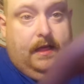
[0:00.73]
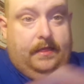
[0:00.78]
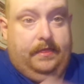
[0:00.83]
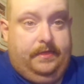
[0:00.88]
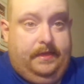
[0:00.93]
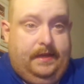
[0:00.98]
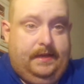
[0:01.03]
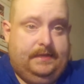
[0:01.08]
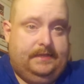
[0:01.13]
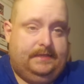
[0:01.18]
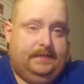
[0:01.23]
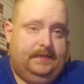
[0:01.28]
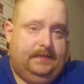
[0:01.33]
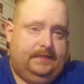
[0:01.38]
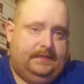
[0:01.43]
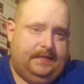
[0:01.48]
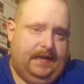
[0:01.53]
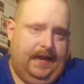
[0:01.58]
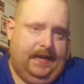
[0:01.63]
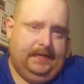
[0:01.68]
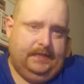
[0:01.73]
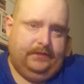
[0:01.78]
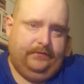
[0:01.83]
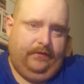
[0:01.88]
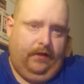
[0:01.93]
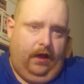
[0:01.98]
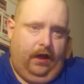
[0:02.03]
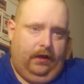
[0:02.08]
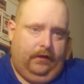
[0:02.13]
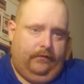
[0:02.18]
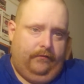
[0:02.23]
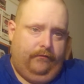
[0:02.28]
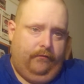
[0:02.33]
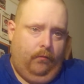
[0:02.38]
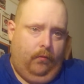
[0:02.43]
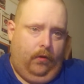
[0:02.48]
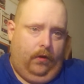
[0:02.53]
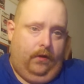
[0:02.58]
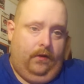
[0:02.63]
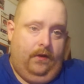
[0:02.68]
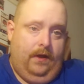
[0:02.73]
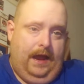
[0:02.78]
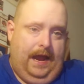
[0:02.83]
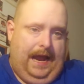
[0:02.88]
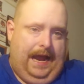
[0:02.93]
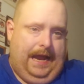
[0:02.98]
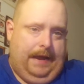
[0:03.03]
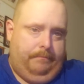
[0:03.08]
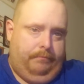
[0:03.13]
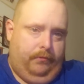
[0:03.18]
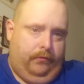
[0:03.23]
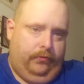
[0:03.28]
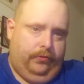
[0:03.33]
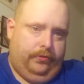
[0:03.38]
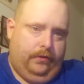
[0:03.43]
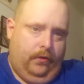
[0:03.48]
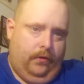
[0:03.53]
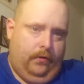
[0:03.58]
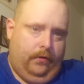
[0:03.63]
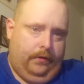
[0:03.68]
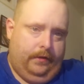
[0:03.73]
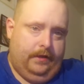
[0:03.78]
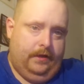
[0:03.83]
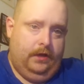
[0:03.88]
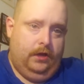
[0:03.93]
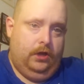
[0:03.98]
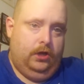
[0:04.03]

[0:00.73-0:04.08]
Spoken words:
This is Tanks Vlog for April 3rd,